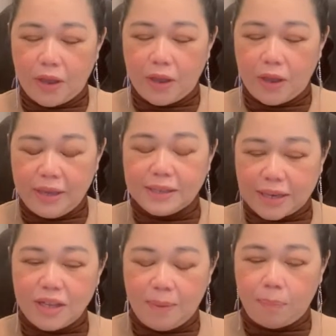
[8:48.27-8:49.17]
he's
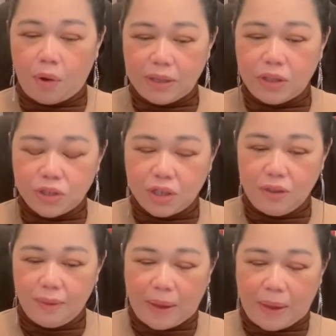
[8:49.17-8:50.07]
actually a
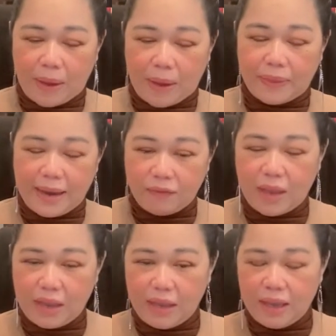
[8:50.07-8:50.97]
politician, but then after
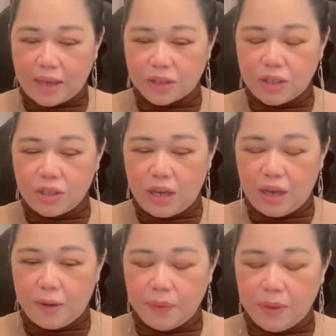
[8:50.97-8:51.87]
that he actually
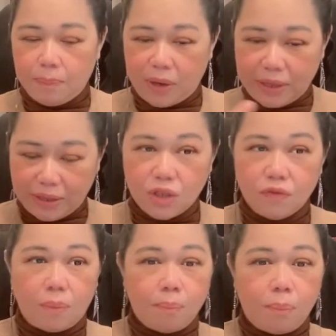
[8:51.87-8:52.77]

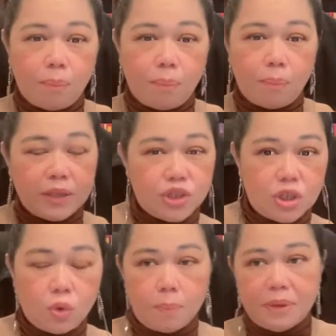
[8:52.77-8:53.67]
from politician
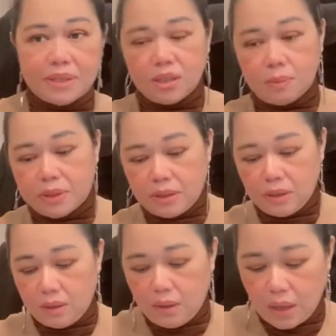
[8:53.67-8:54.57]
to a business person.